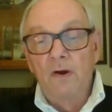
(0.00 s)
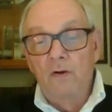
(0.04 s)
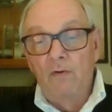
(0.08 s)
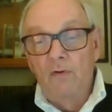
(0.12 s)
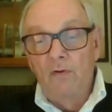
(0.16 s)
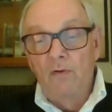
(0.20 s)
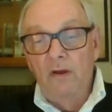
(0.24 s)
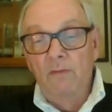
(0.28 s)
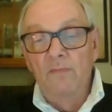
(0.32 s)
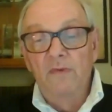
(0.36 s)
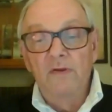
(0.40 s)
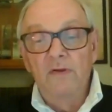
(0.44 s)

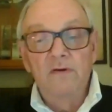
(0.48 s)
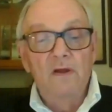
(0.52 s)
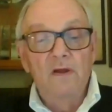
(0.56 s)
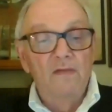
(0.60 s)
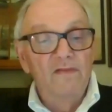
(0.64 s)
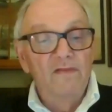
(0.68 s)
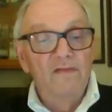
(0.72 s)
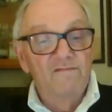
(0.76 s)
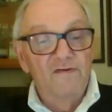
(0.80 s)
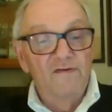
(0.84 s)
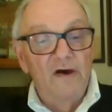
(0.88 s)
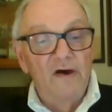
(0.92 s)
agreement
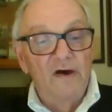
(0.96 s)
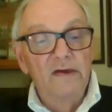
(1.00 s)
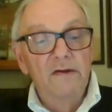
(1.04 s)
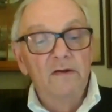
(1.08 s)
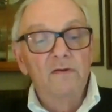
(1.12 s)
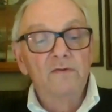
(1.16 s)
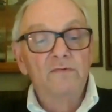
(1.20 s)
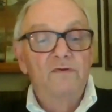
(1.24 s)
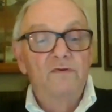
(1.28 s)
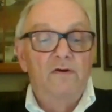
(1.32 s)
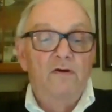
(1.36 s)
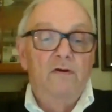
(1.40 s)
on the
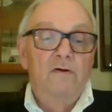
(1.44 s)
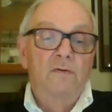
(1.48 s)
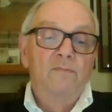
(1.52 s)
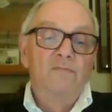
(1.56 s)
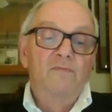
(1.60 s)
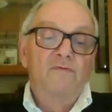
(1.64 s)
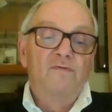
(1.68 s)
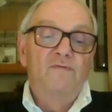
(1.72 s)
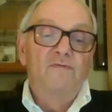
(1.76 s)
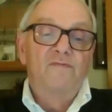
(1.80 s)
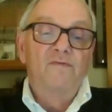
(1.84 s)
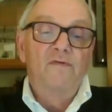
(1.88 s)
final
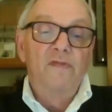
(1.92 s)
terms